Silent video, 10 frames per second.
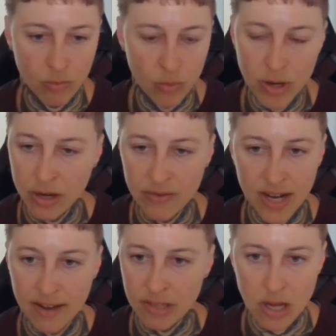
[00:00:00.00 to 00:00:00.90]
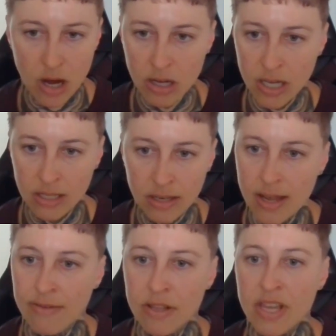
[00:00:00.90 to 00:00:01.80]
we don't even have to talk and
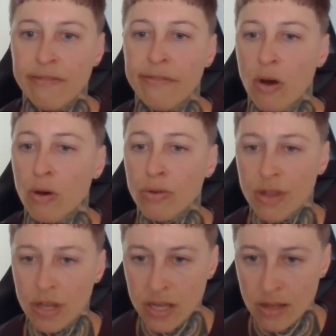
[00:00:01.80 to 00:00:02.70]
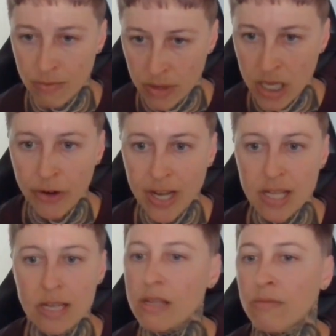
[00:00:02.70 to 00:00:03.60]
everything flows. It's a really great
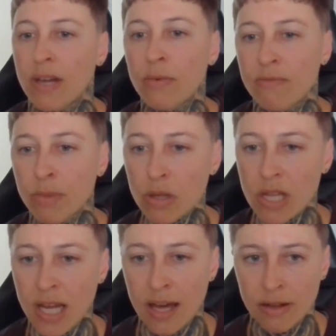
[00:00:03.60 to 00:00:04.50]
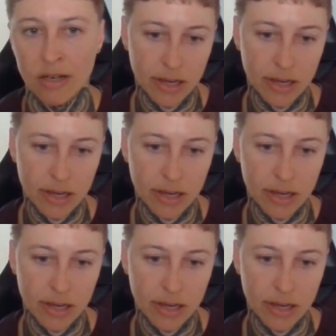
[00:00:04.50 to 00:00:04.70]
system that we've built together.